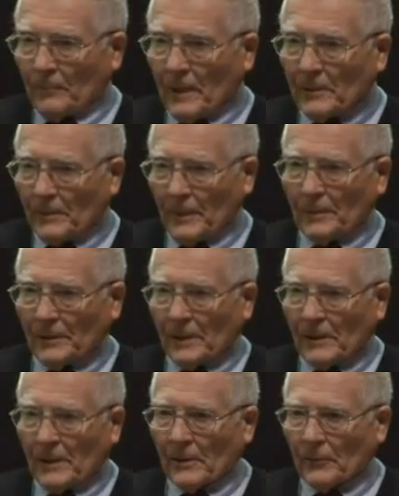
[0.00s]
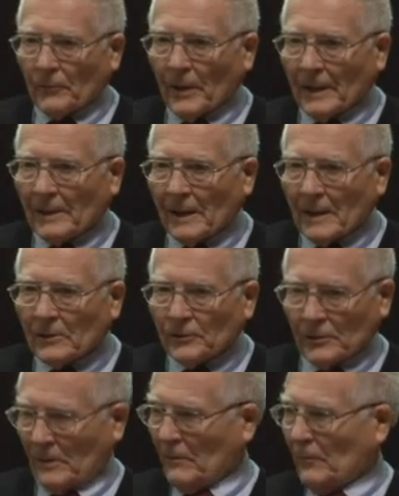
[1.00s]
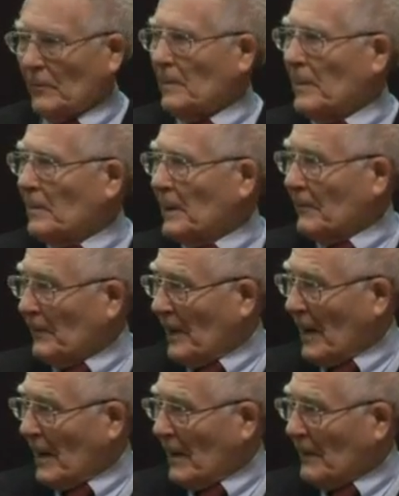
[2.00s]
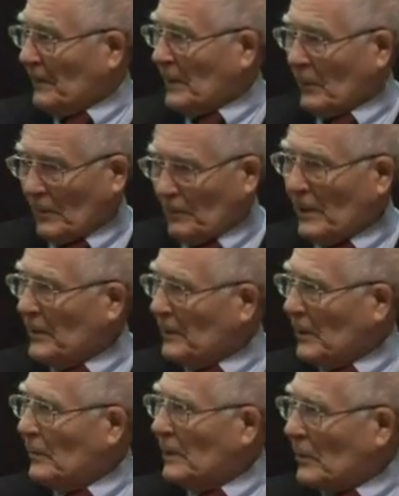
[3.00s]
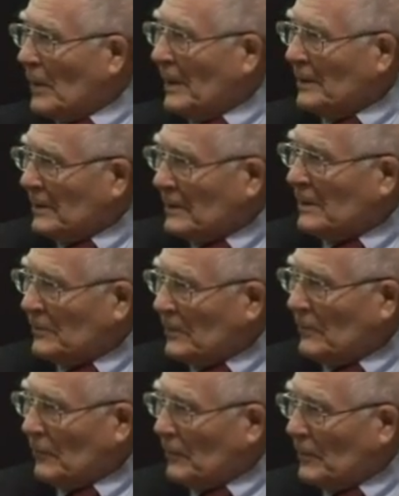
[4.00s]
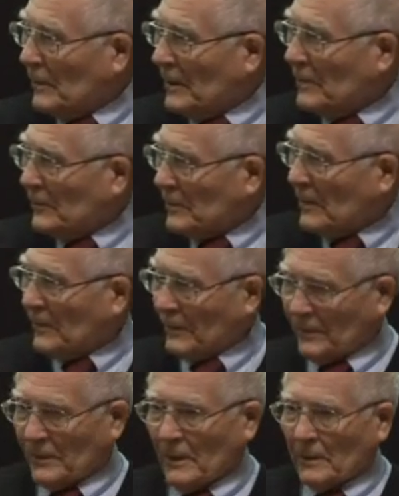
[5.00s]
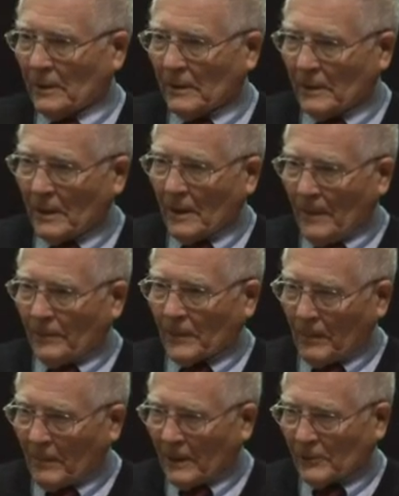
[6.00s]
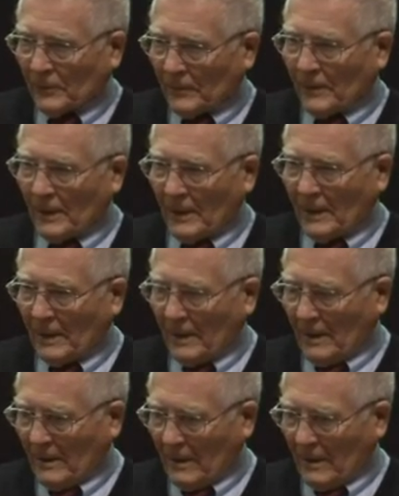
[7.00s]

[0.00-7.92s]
Most people don't know the radiation from a big fire will burn you at quite a considerable distance, and much of the